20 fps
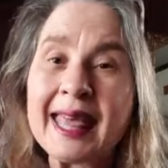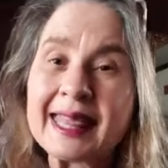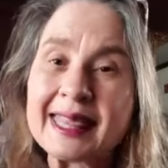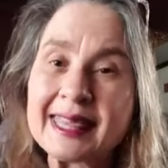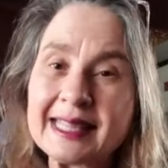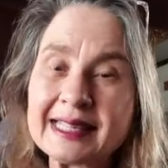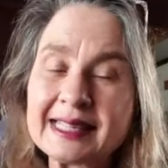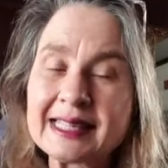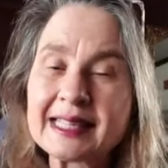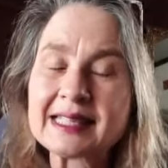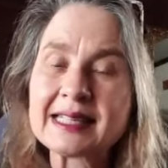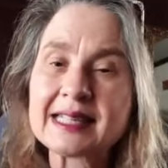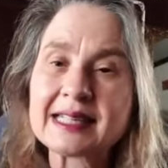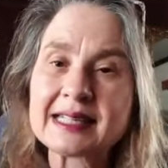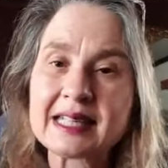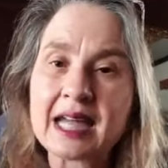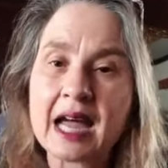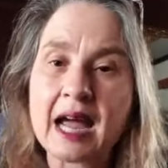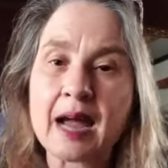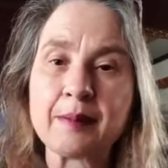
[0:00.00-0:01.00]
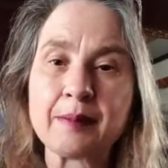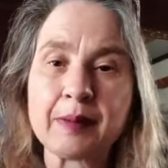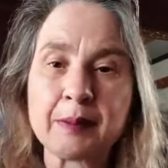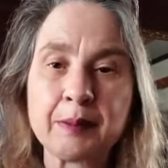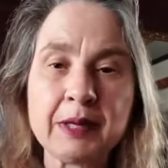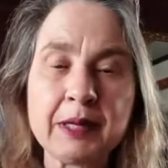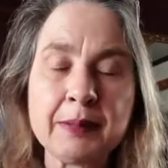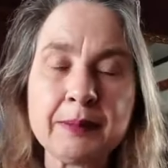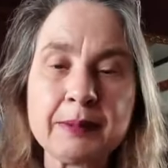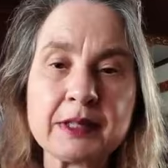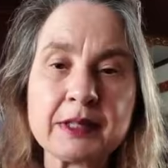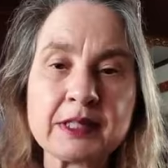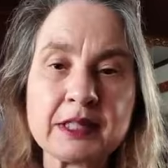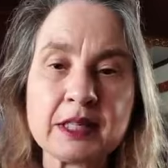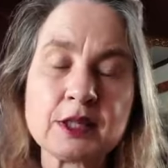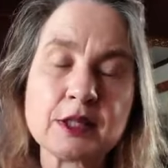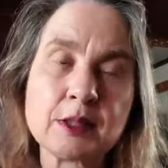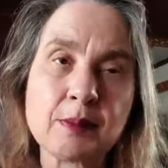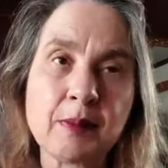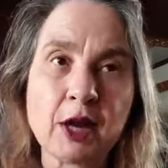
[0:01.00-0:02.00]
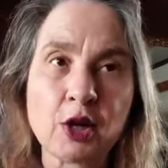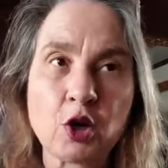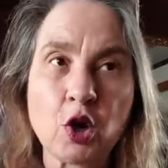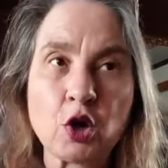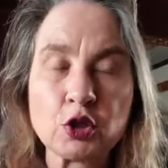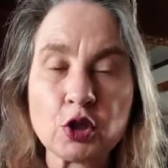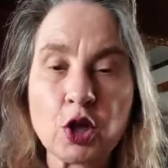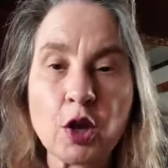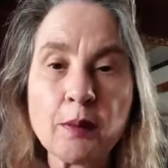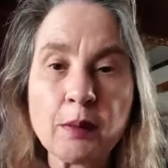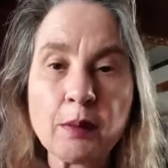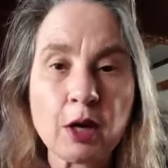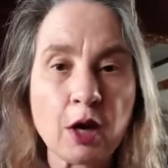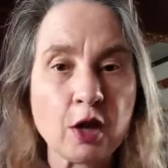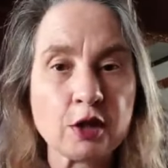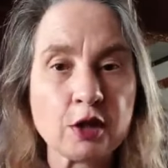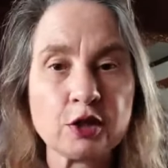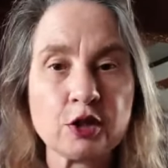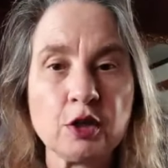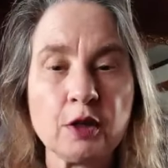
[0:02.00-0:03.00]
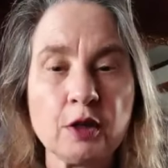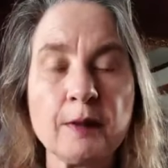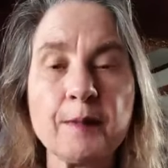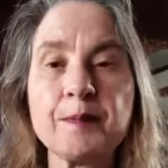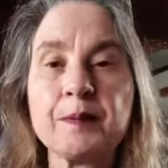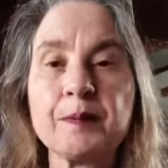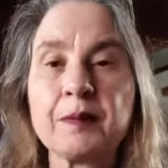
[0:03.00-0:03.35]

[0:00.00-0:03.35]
This is a time, people, since about October last year,